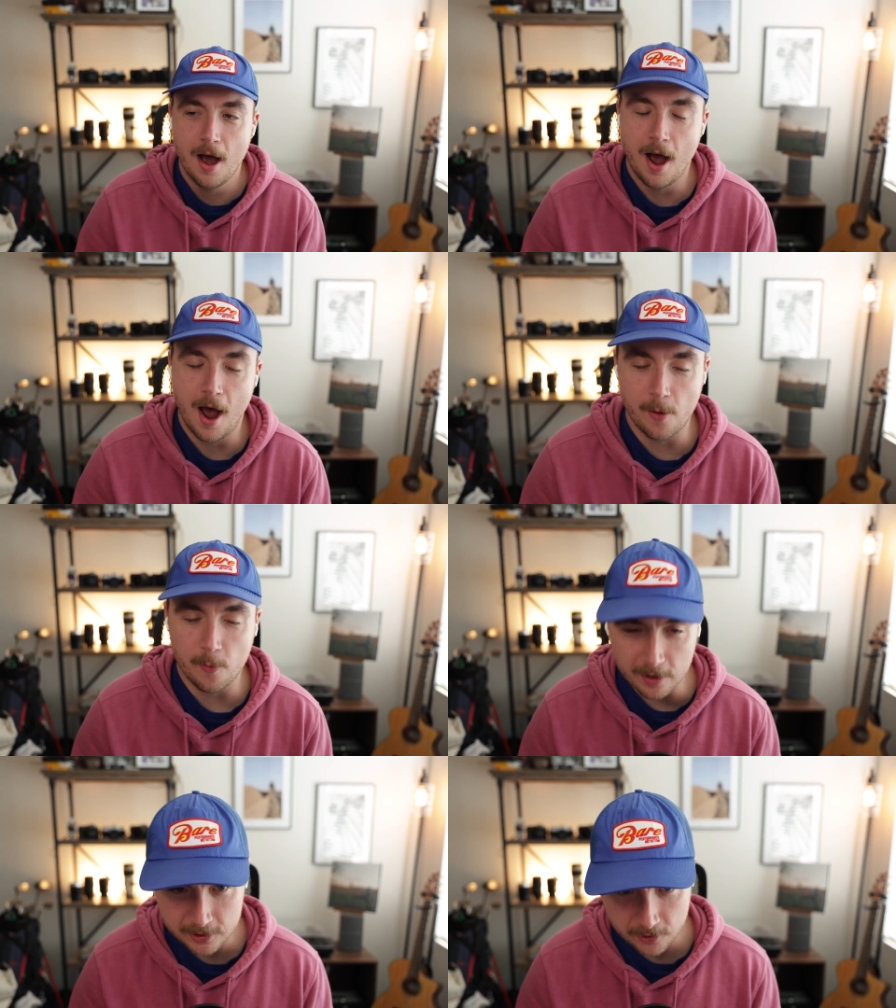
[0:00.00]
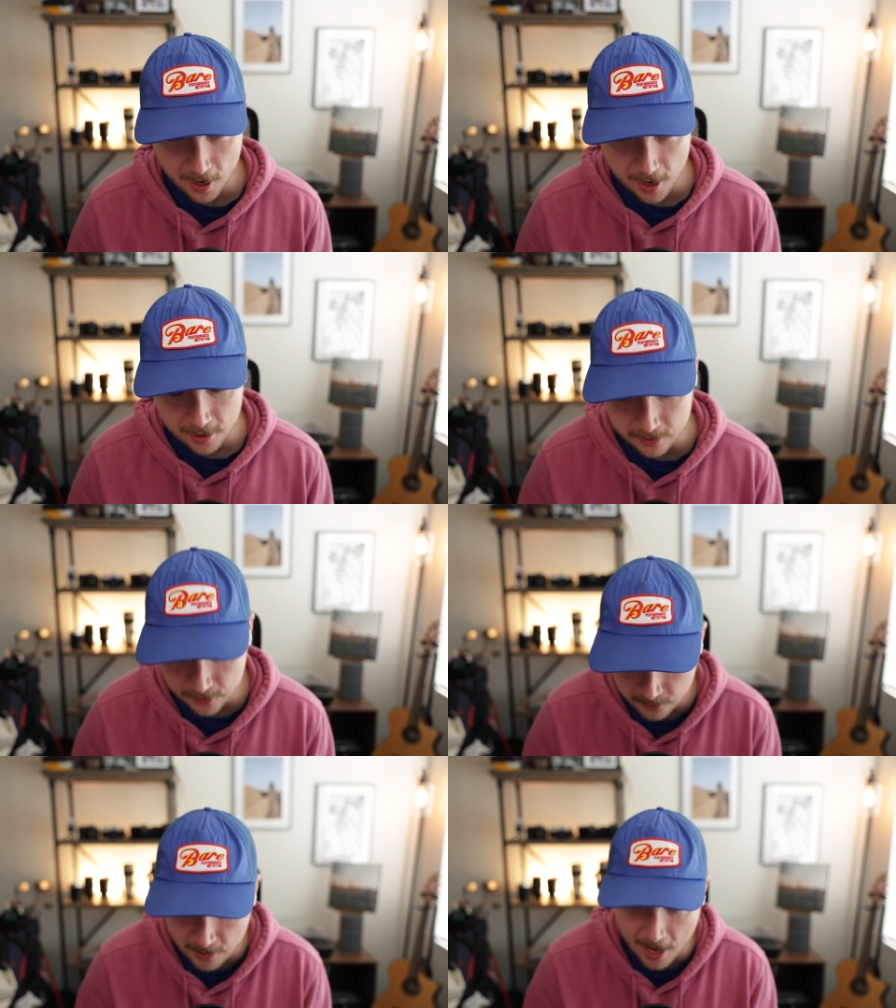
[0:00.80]
I want to try to
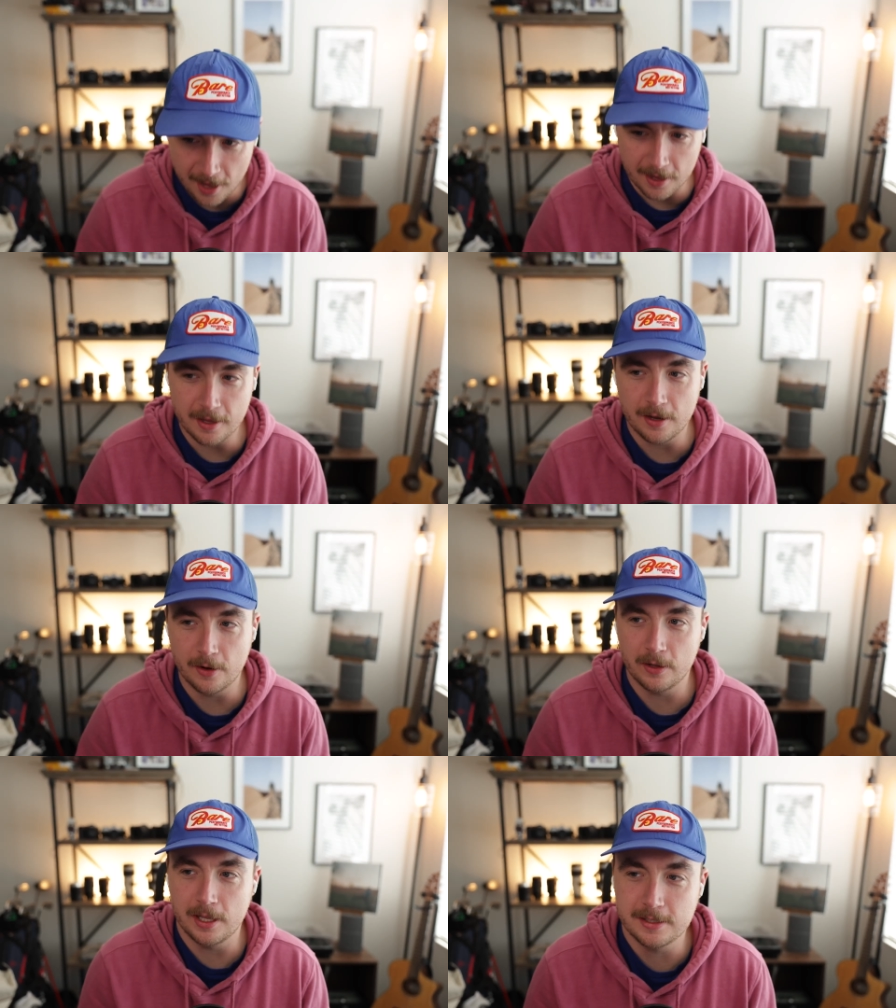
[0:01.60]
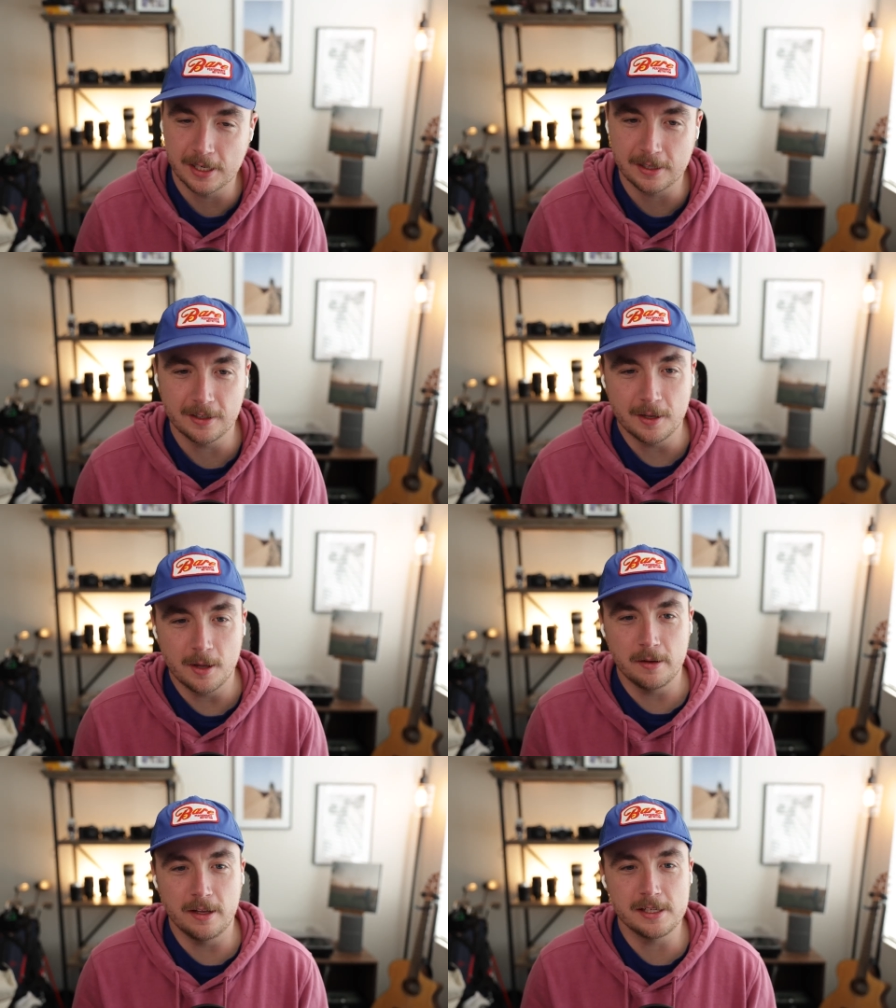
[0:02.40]
do that it's like
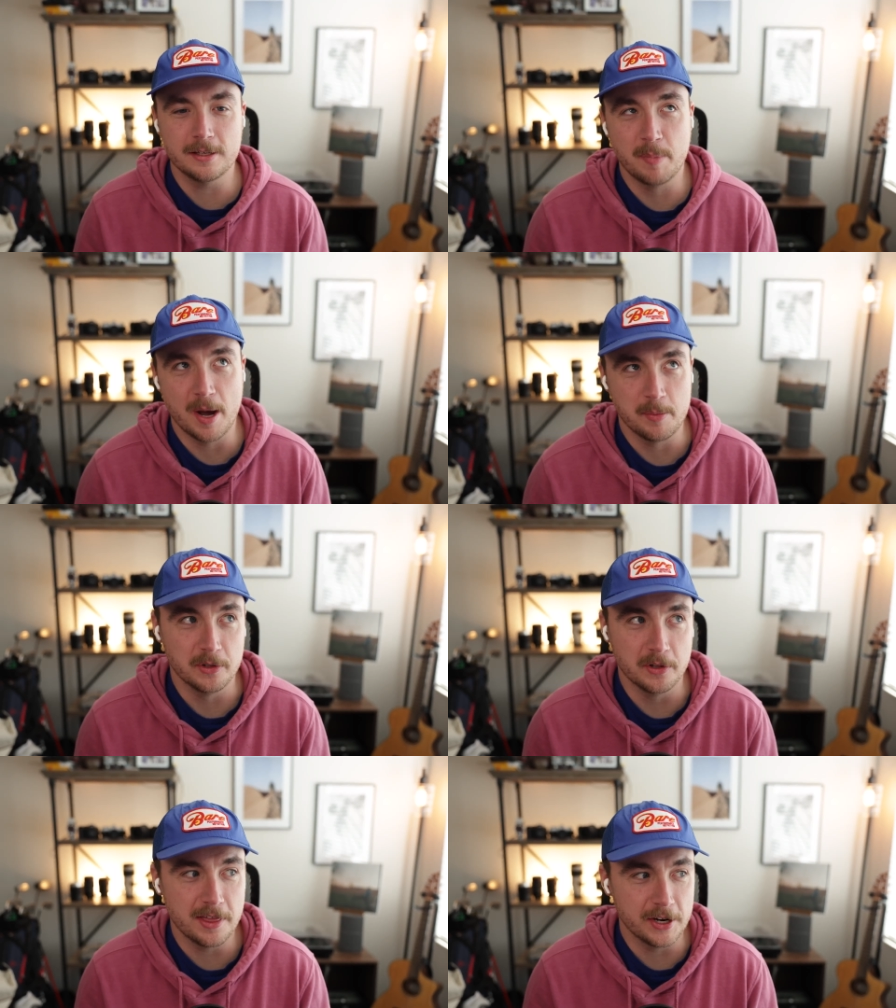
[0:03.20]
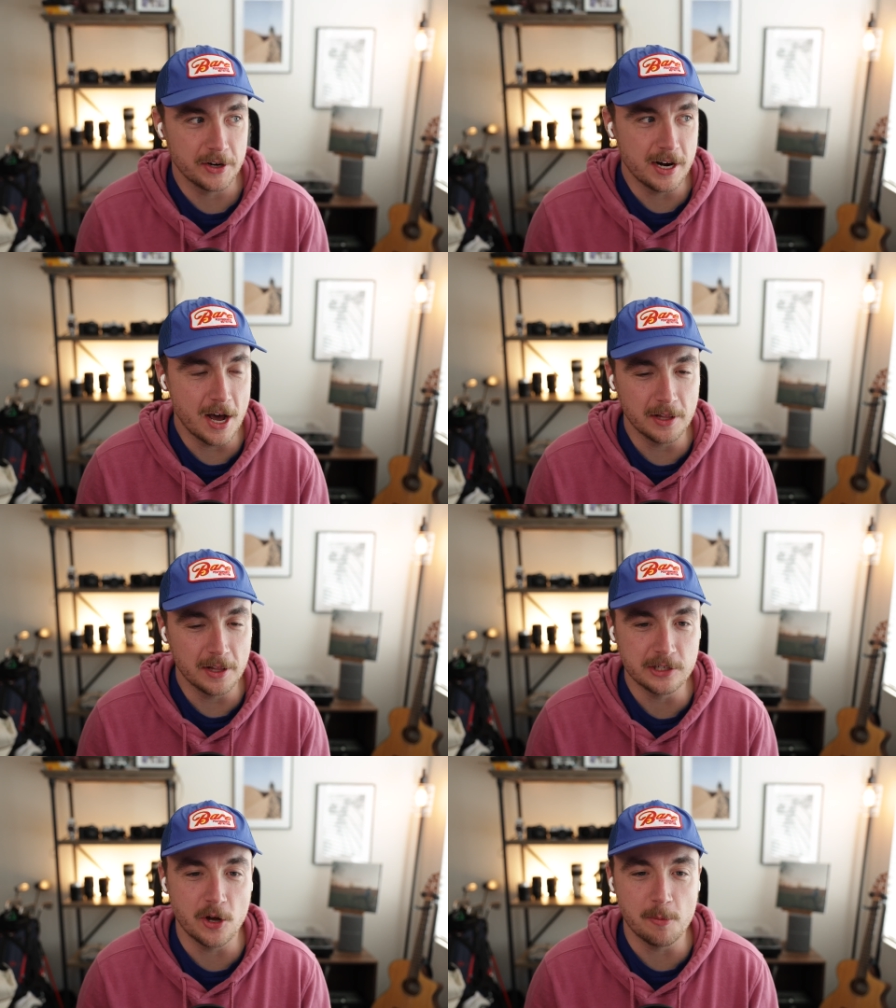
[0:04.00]
uh, it's a popular thing right now, like a
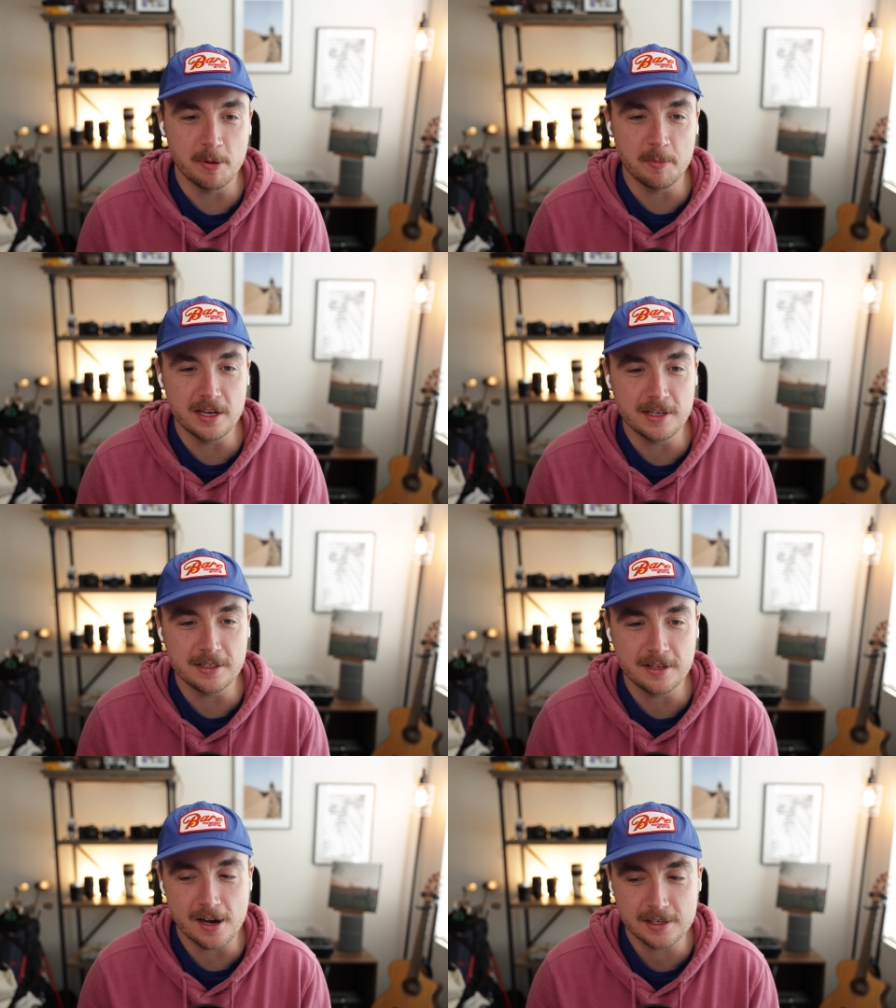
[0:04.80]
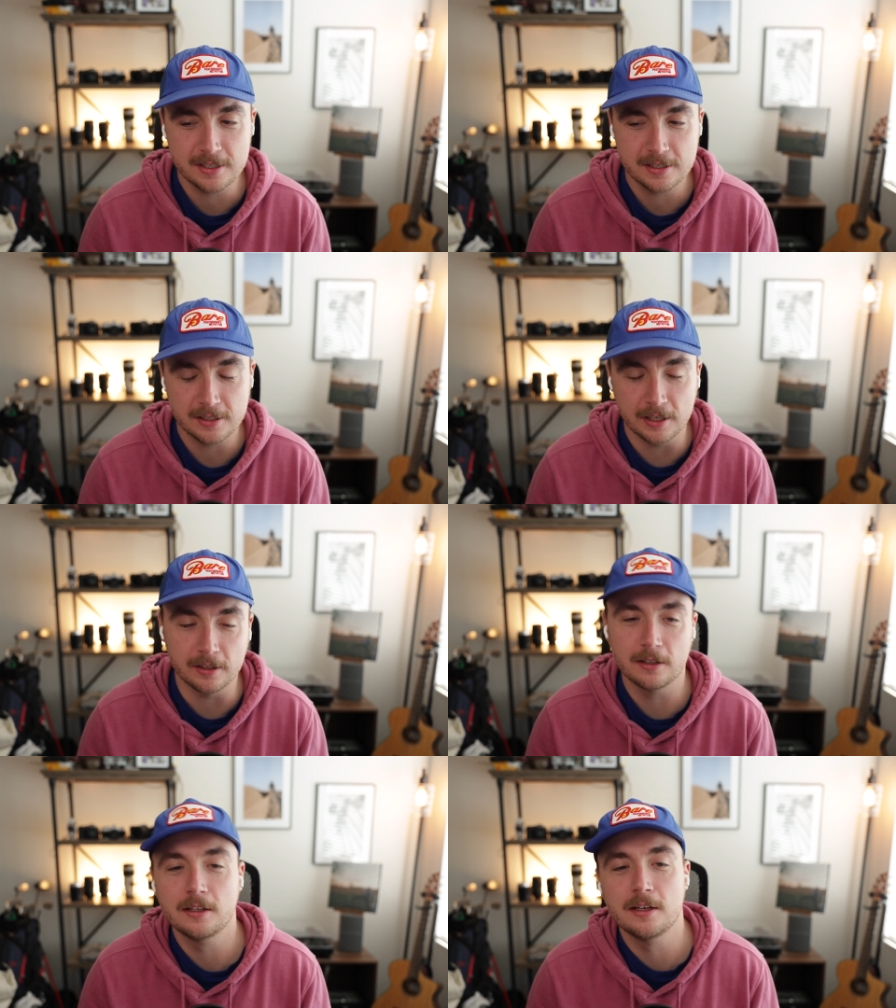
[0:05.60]
dopamine detox, like
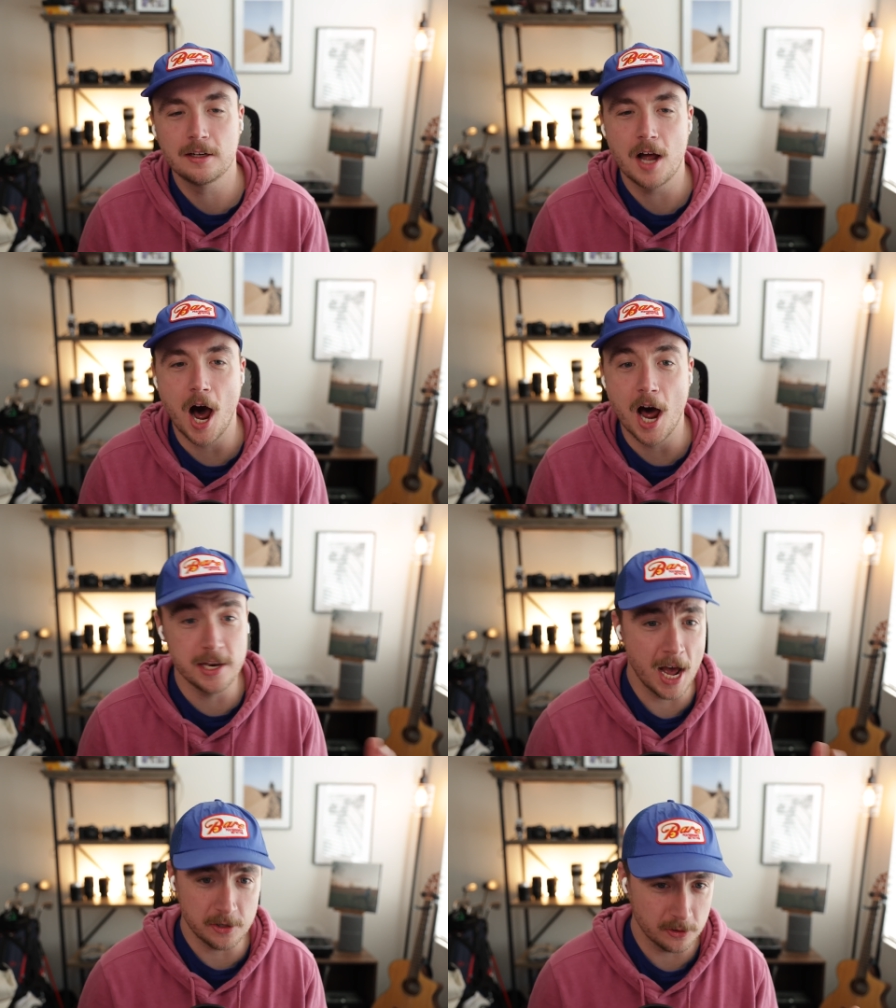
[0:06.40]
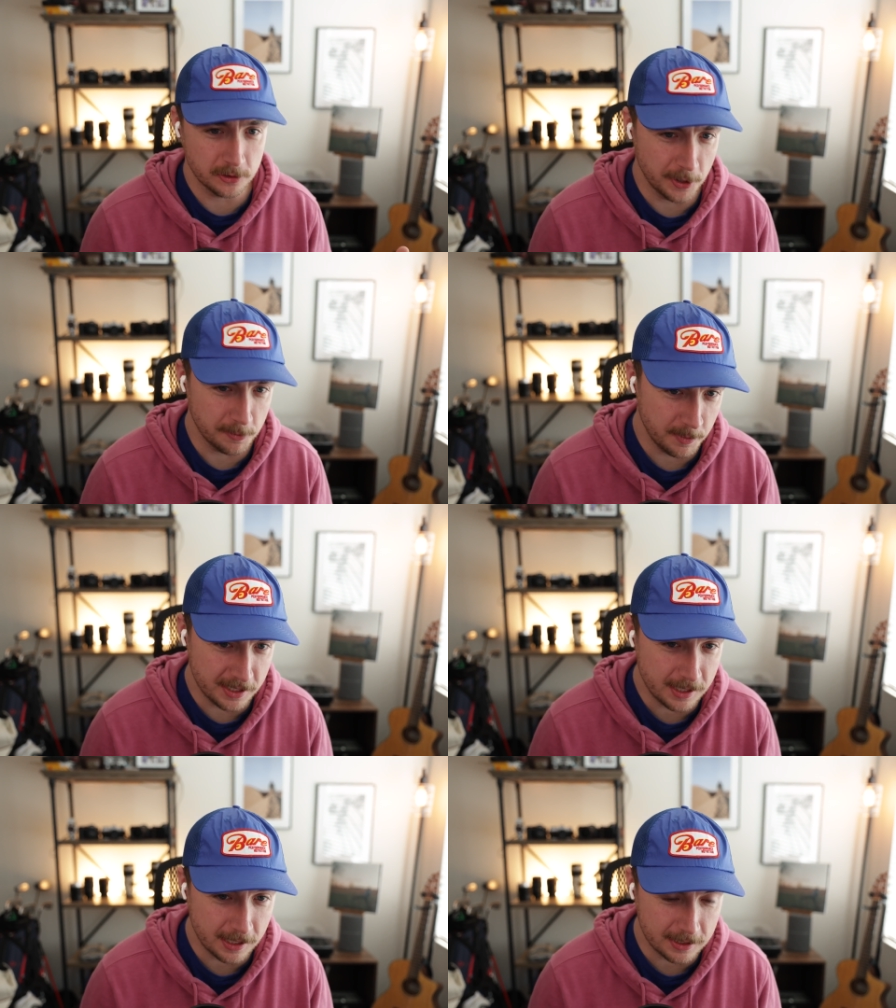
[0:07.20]
unnatural dopamine
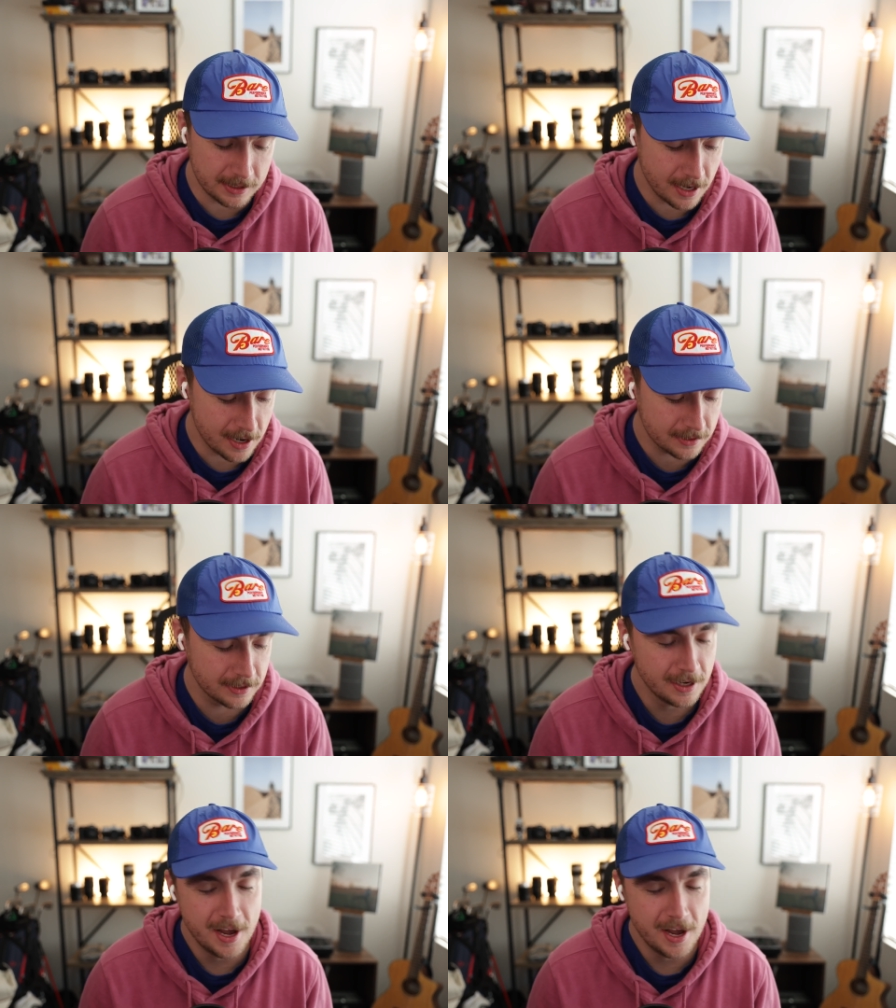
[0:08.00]
de- detox.